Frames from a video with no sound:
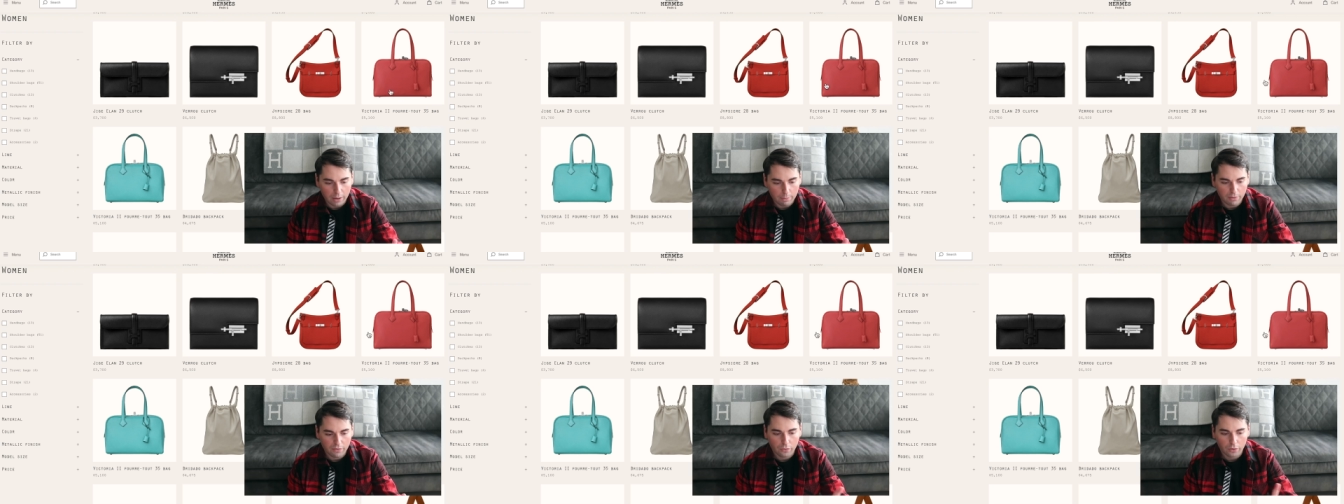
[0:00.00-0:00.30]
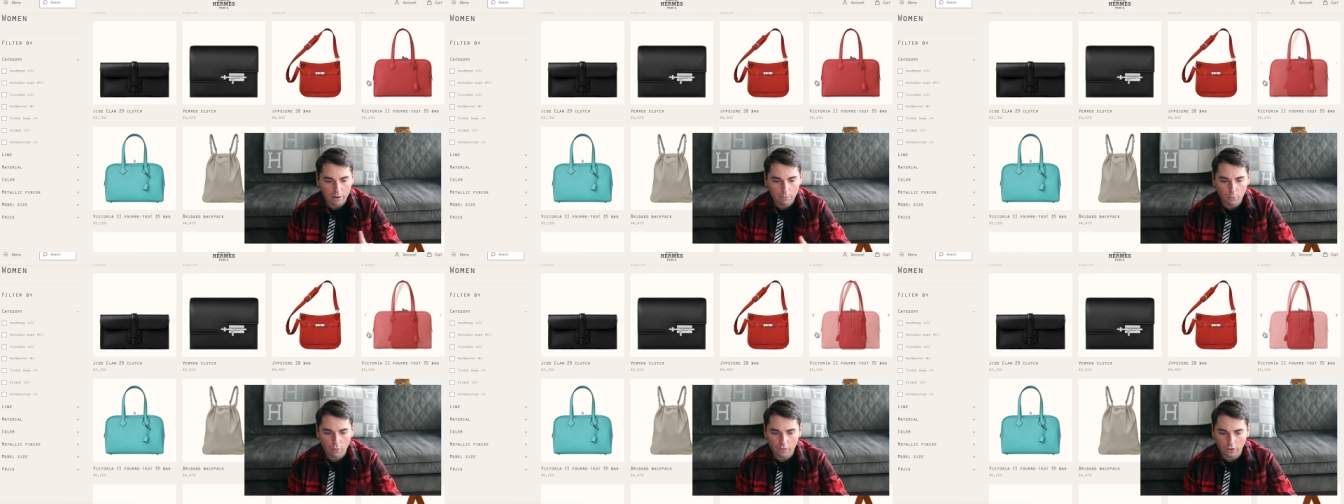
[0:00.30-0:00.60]
before
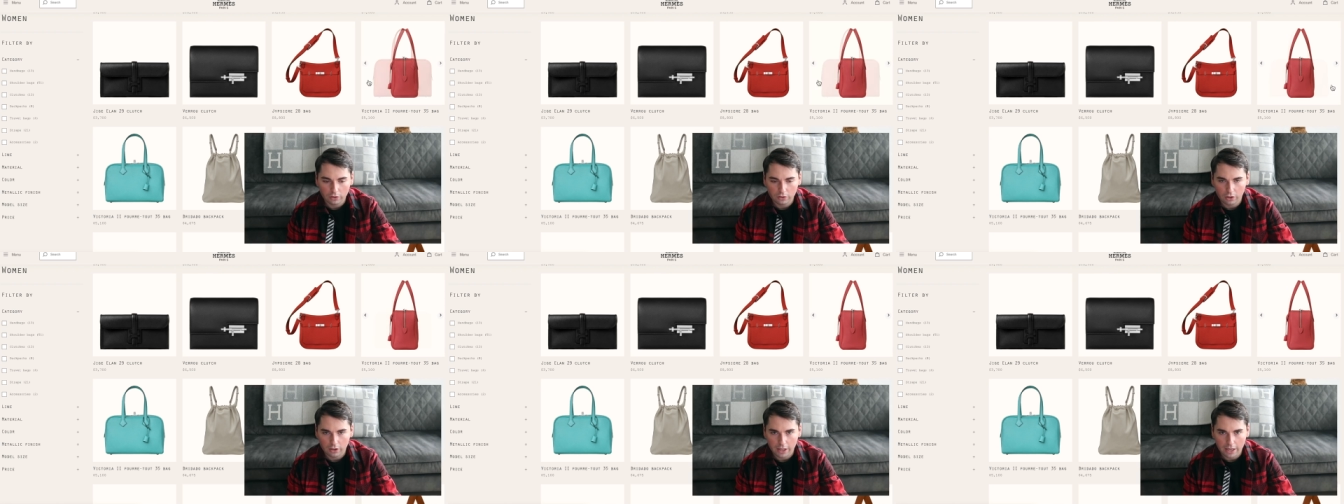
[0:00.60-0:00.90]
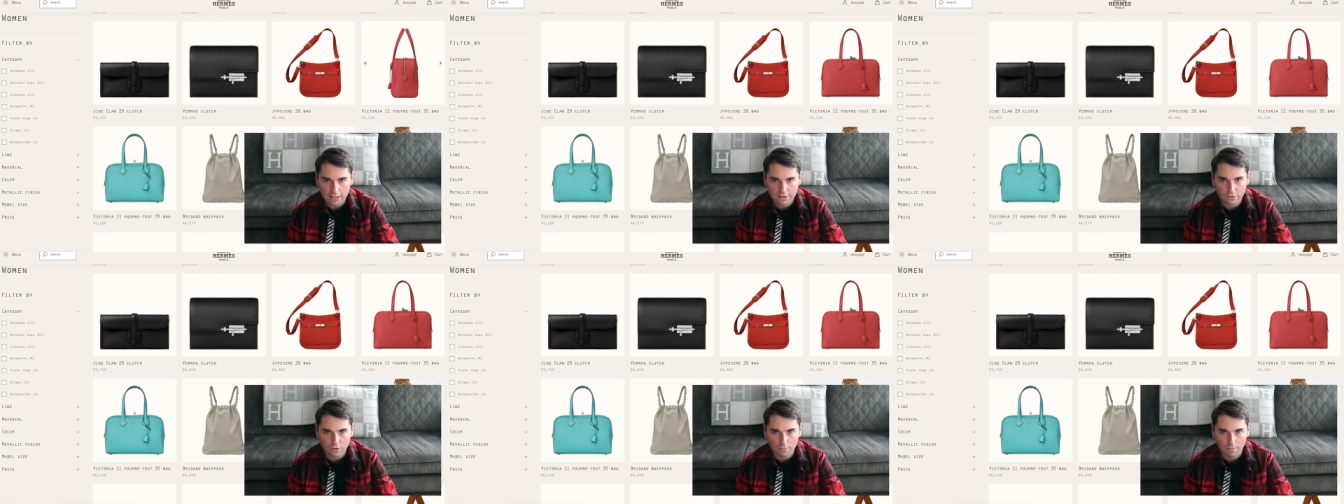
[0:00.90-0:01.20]
I move on to the
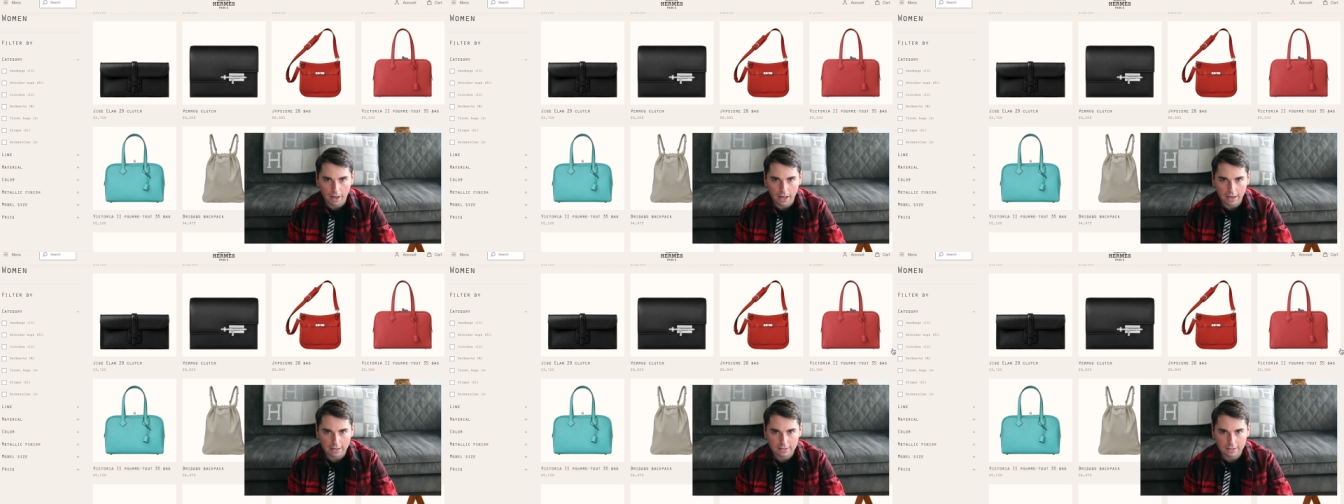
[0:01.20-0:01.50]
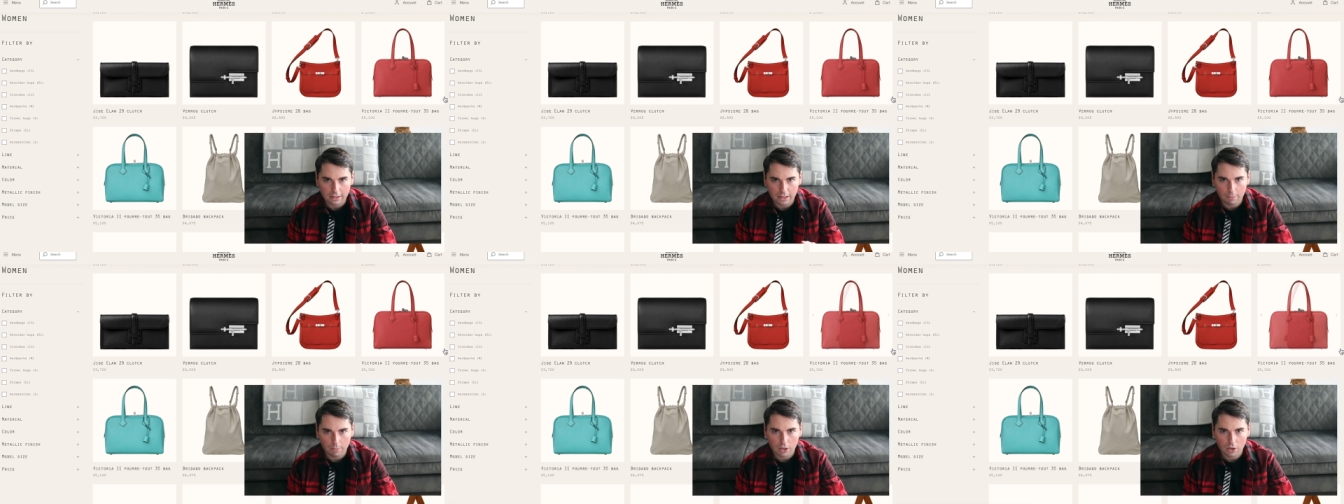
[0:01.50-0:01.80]
next few bags,
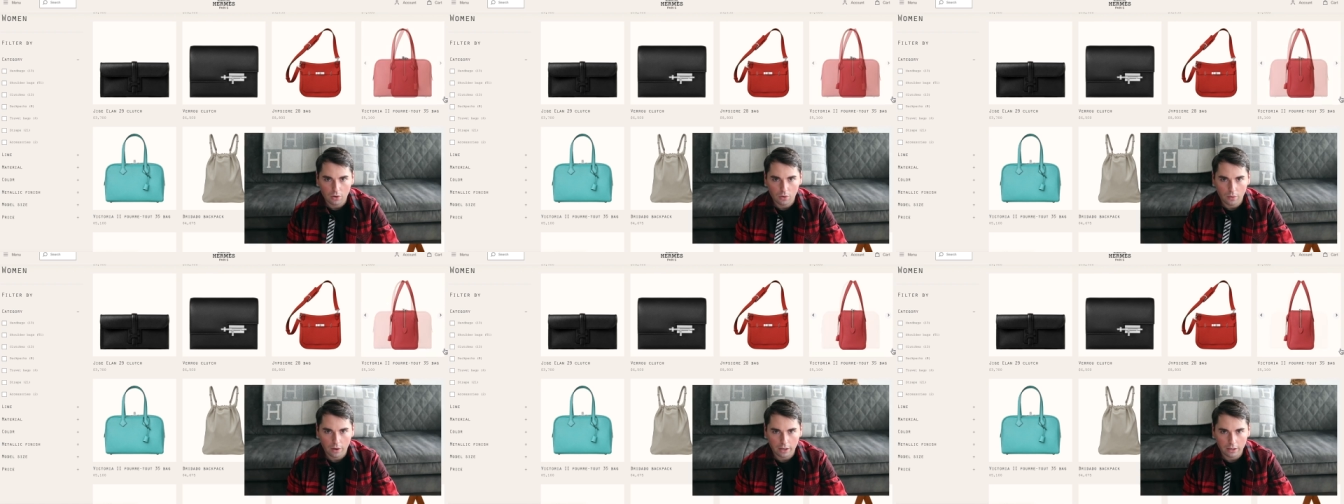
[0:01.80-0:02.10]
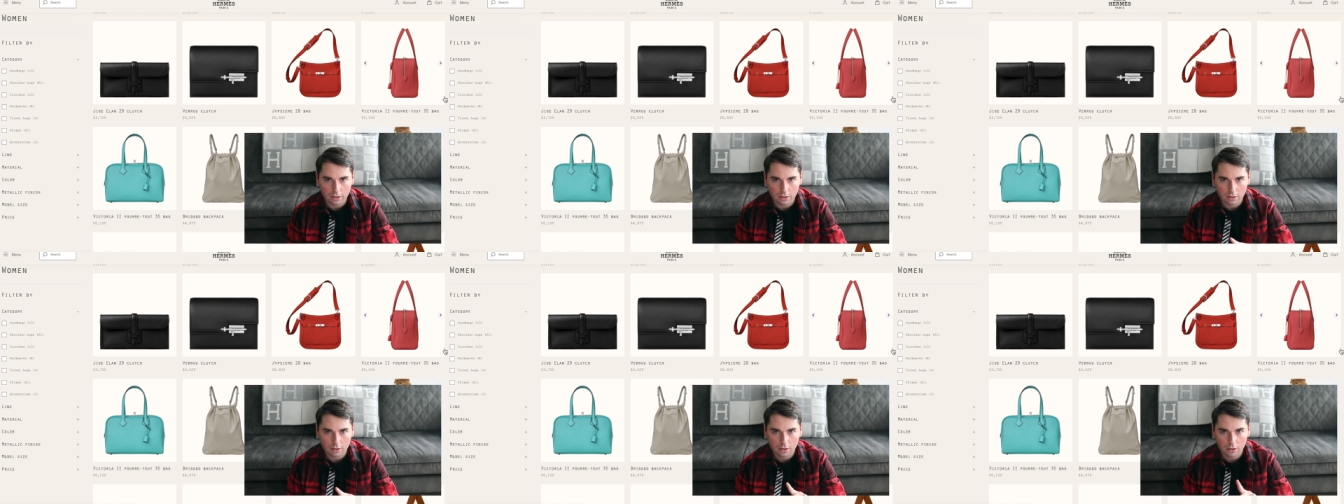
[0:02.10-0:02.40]
let me go
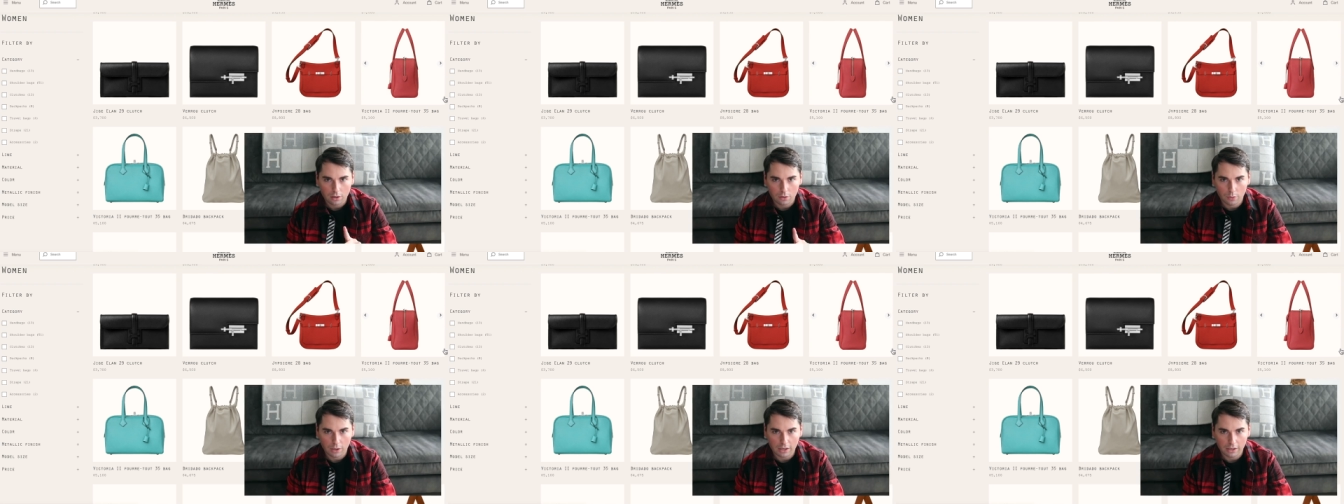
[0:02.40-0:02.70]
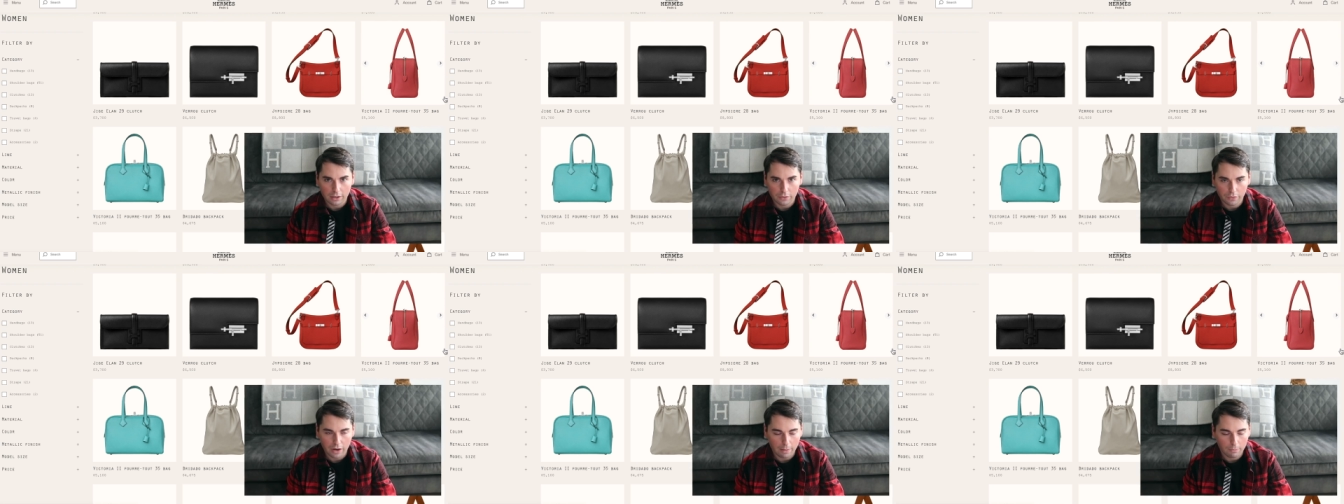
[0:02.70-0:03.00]
and quickly
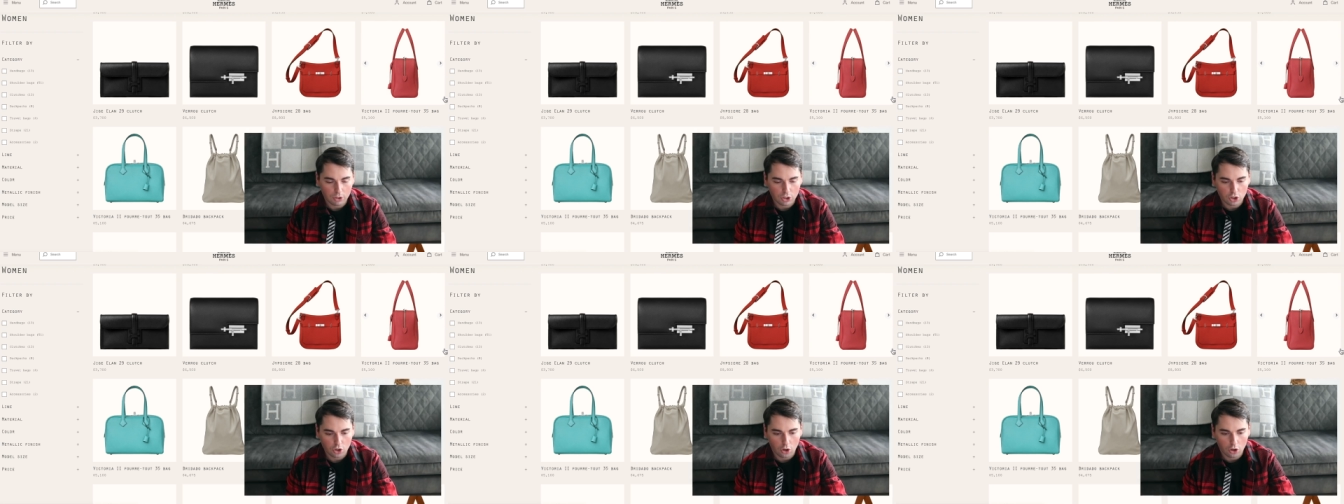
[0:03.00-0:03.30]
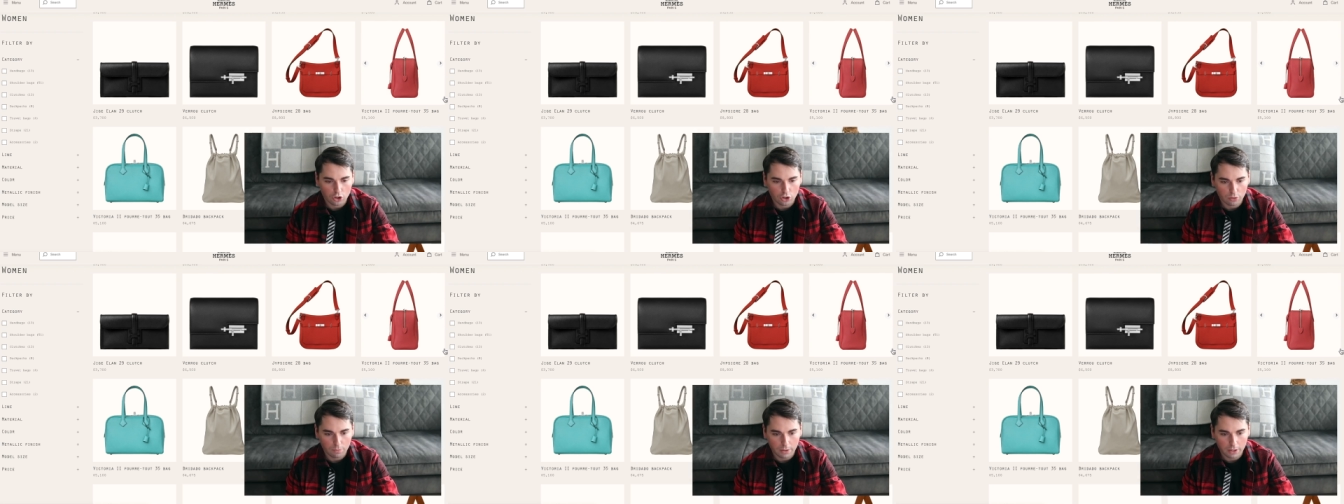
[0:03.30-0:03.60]
grab a
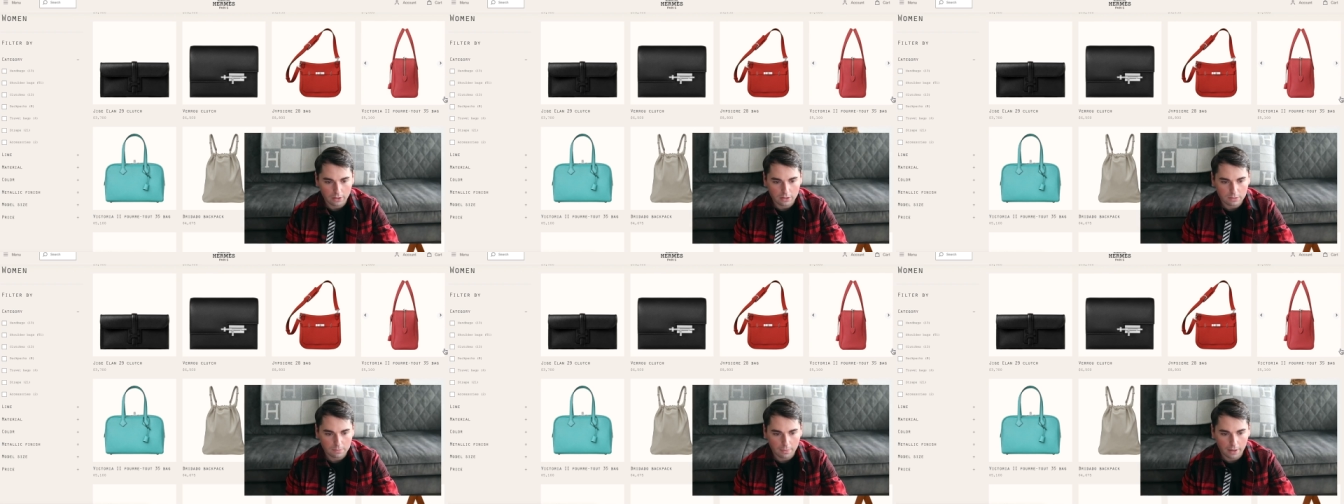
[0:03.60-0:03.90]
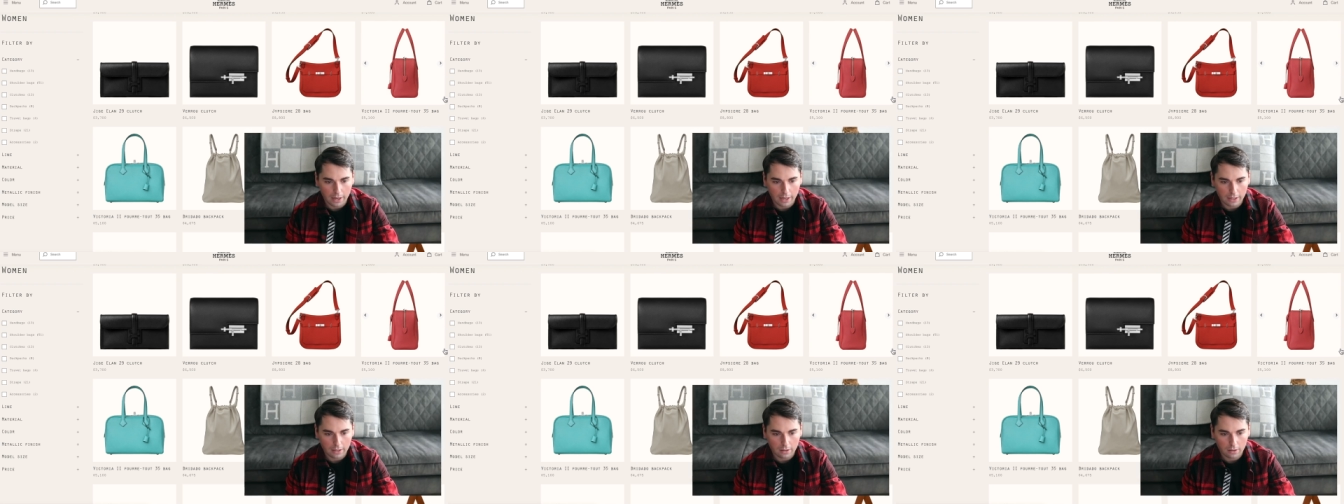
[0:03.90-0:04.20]
charger because
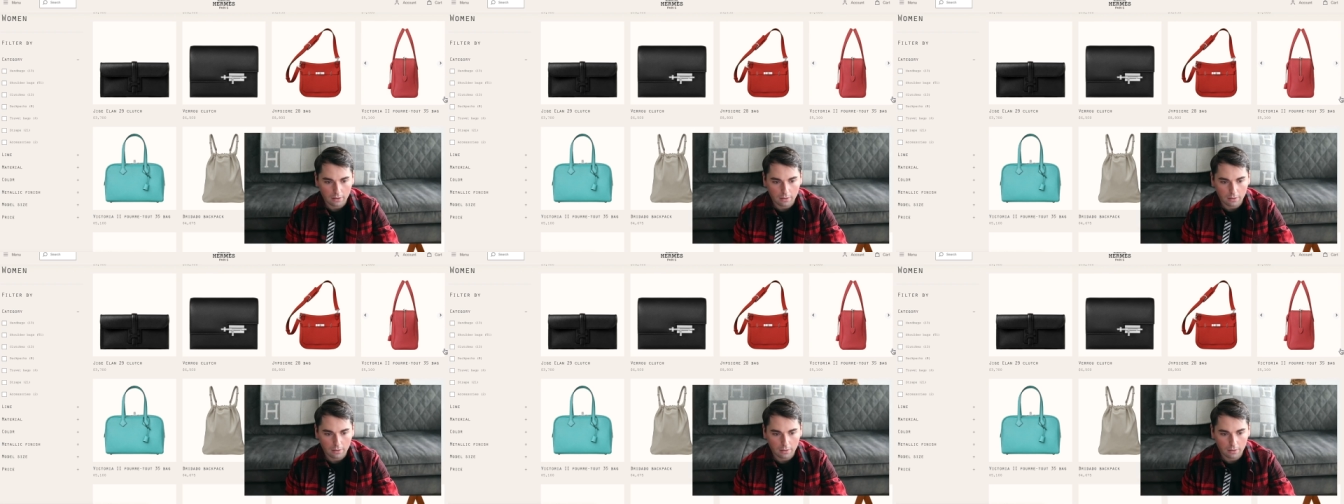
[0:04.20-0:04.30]
my